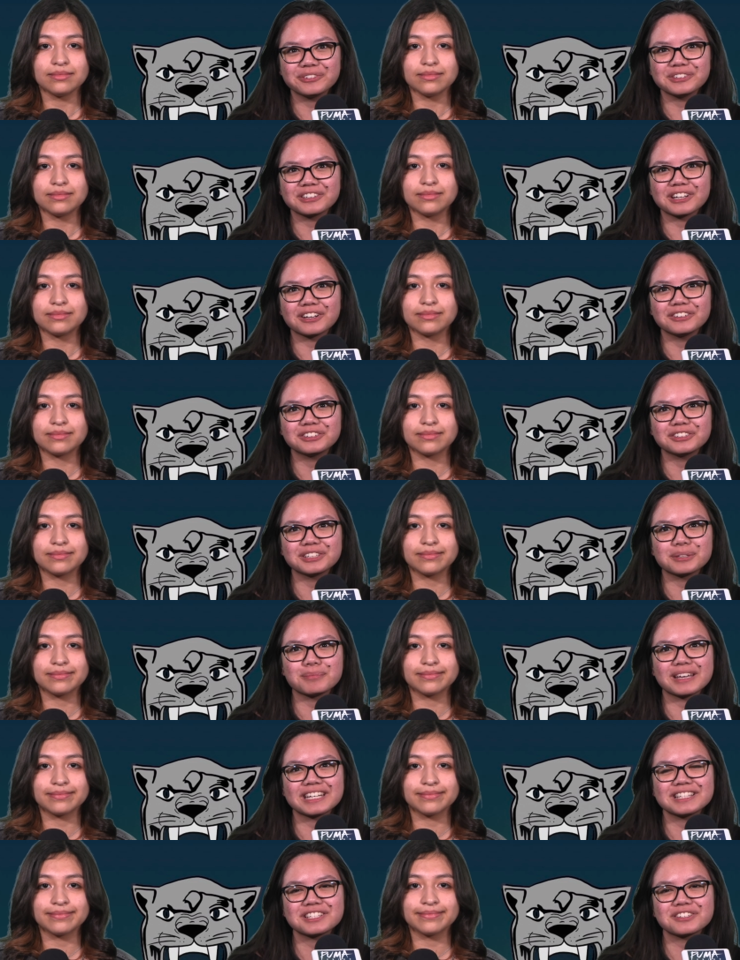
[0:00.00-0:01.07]
Speaker 1: will go through the
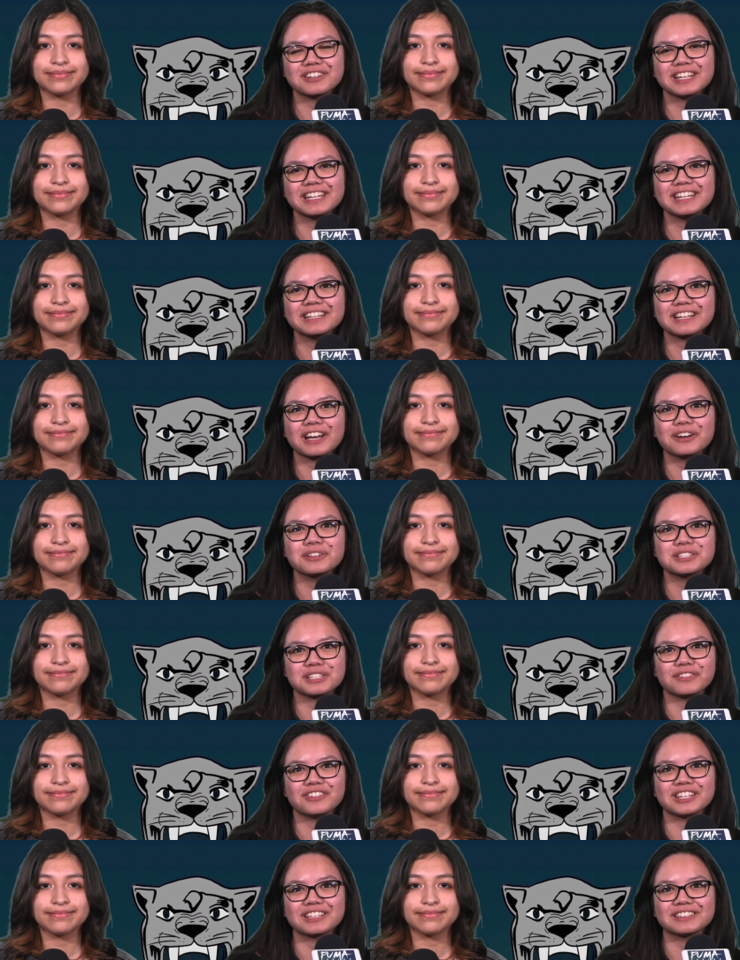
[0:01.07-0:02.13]
Mediterranean
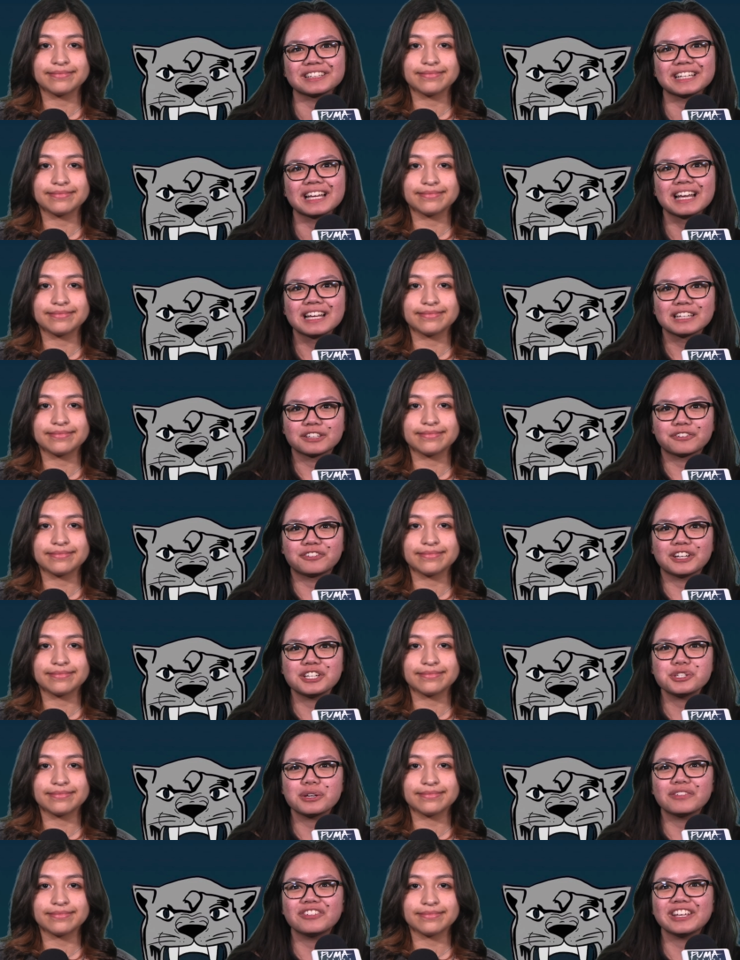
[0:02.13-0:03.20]
coast of Italy, the
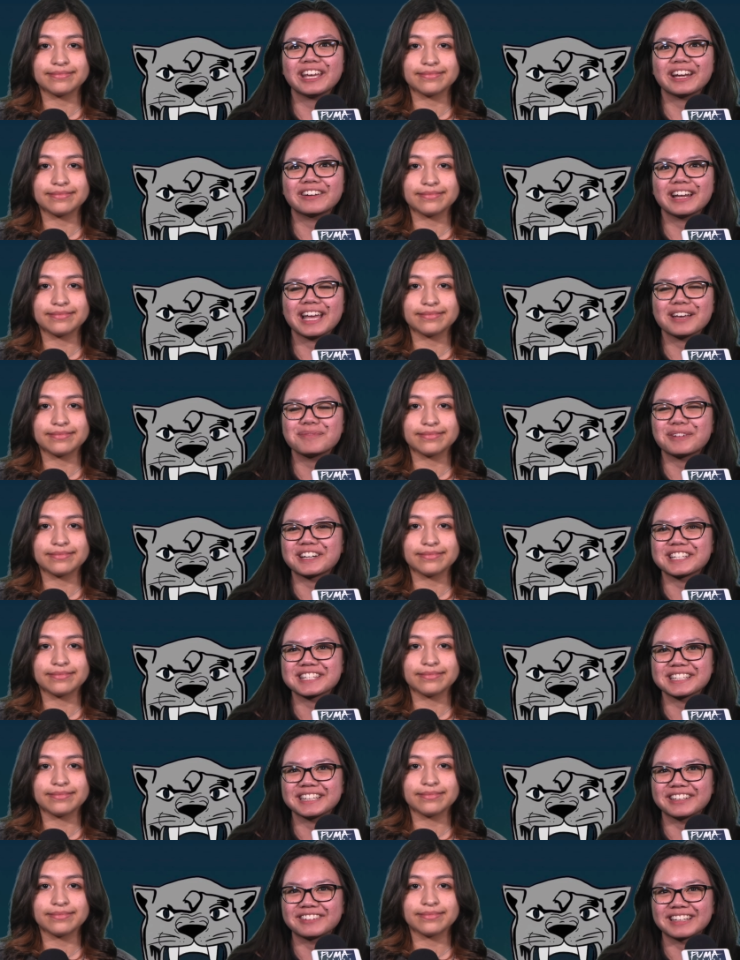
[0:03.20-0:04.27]
French Riviera, and
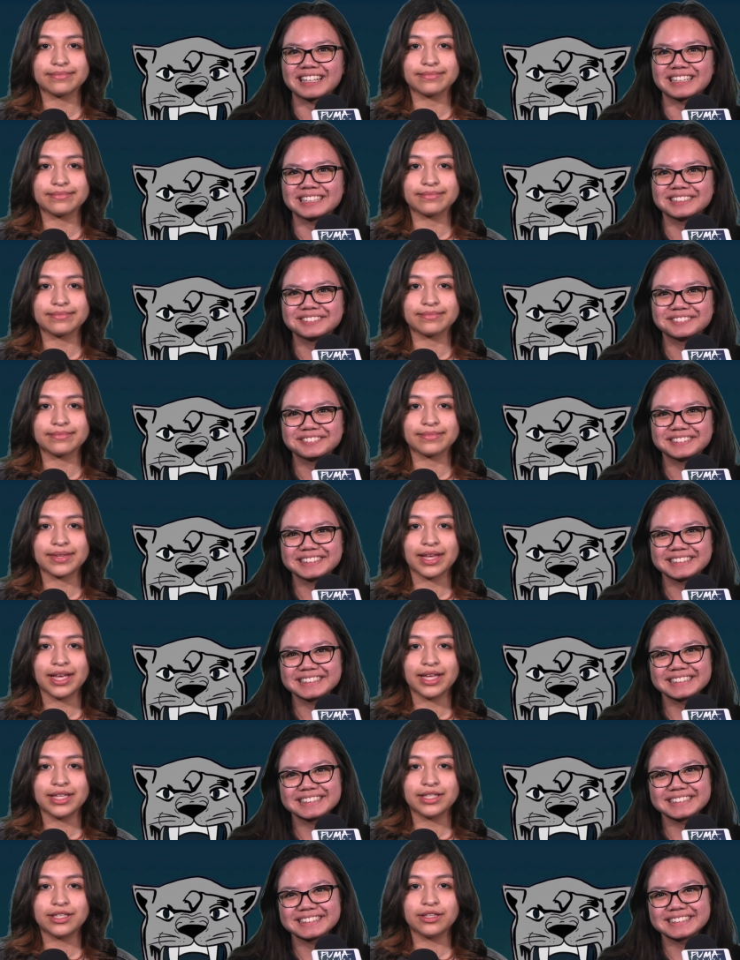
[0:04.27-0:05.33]
Barcelona.
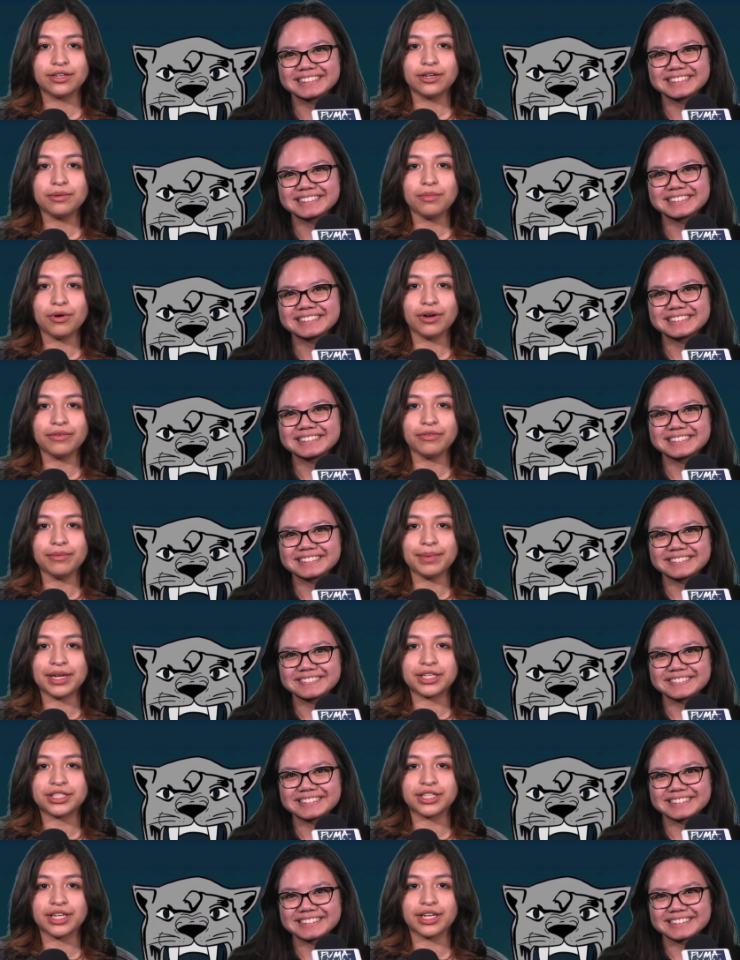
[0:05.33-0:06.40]
To learn more
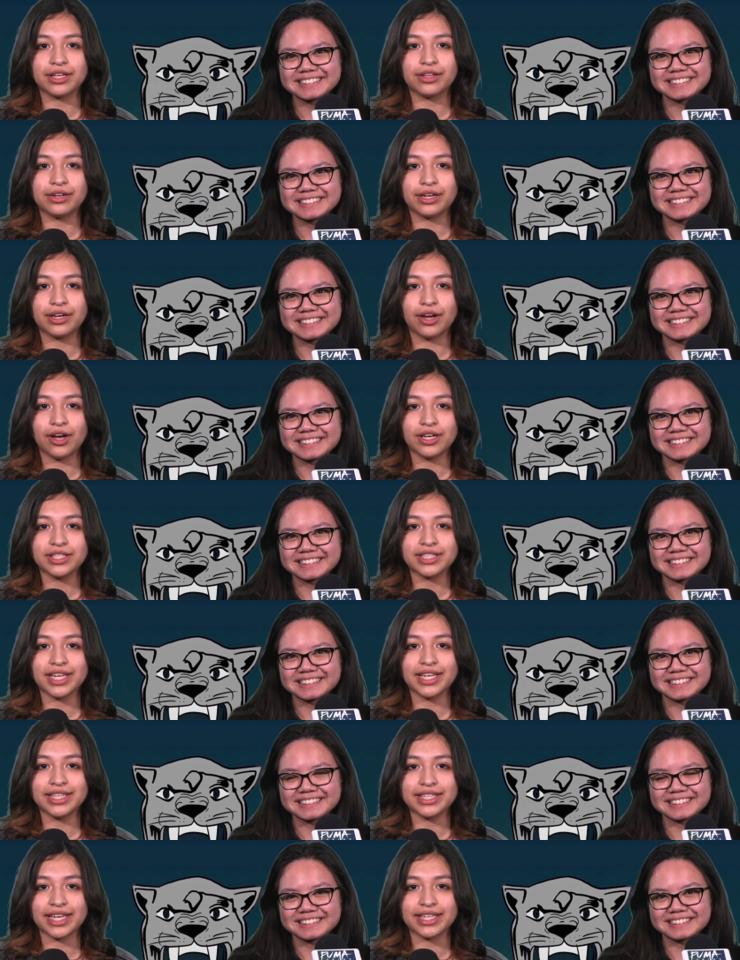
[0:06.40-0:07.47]
Speaker 2: information, including cost
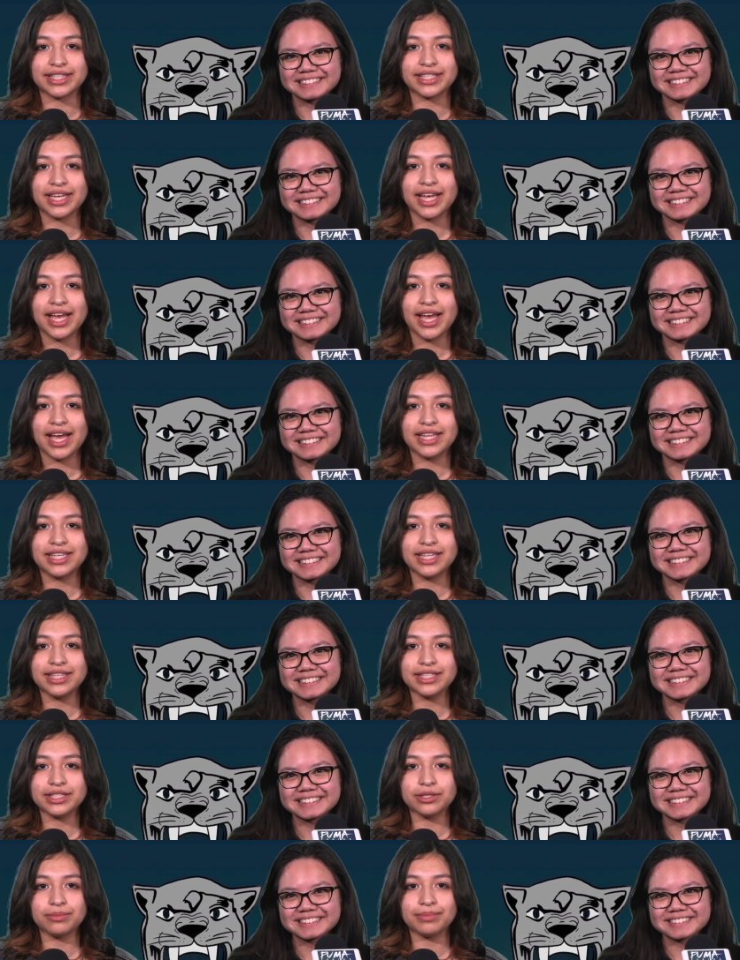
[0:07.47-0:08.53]
and dates,
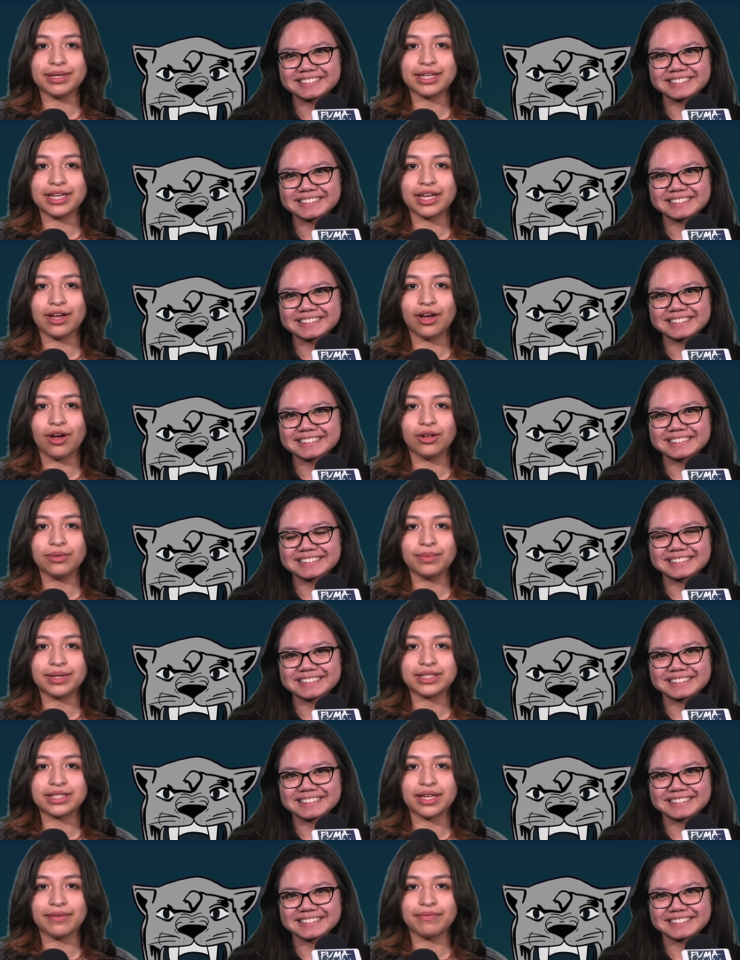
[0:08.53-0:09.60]
attend the Zoom meeting on
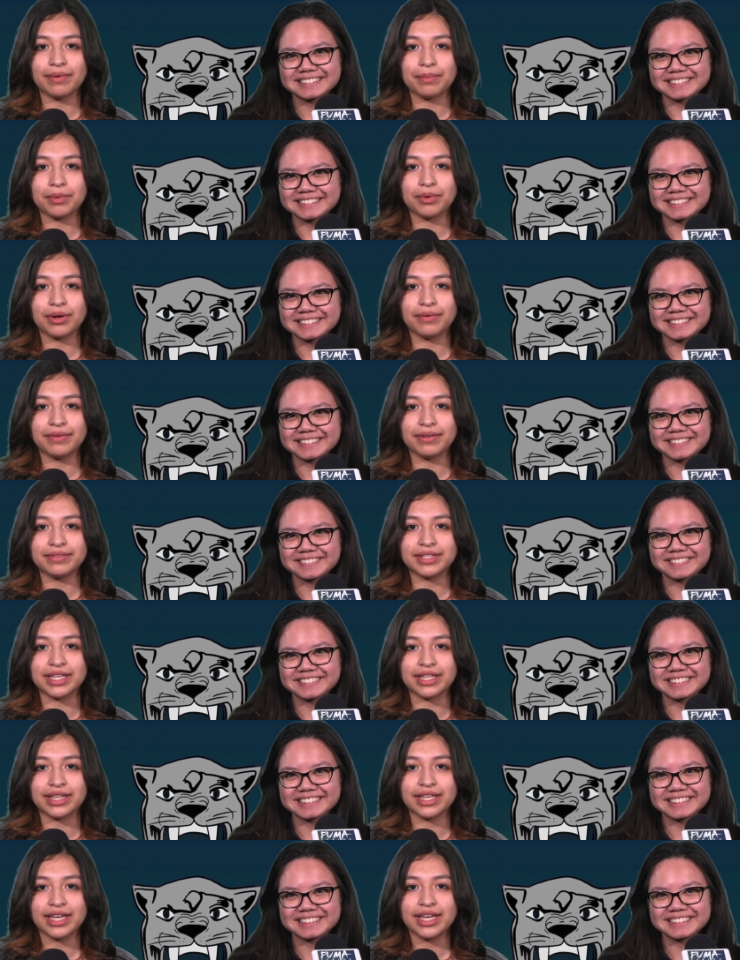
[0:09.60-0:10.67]
Wednesday, February
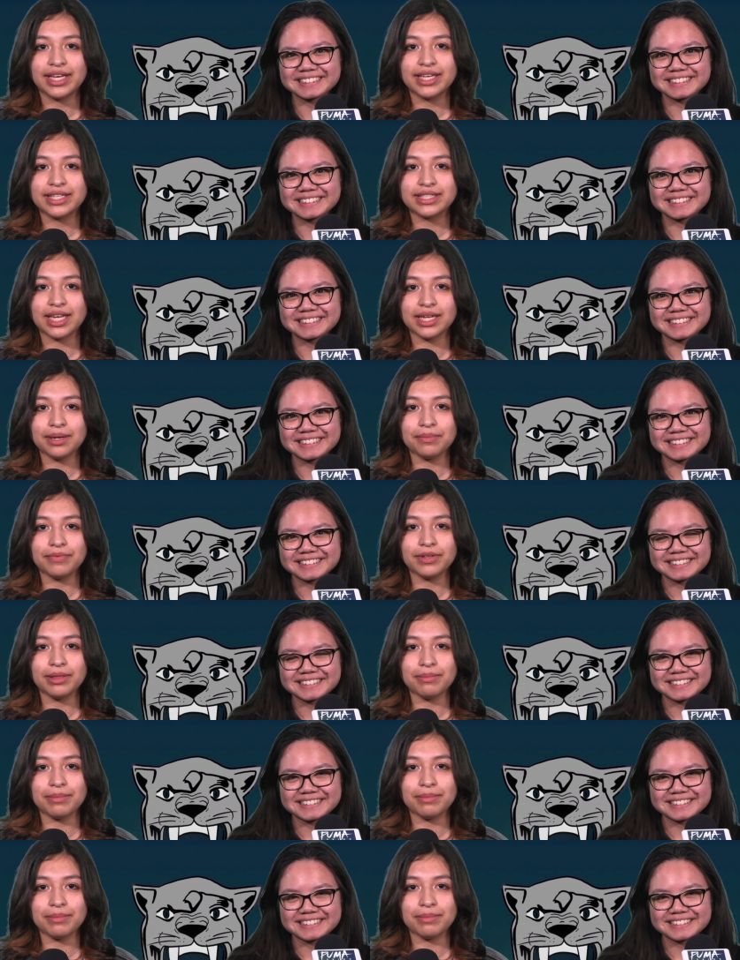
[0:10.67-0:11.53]
15th. Sign up for the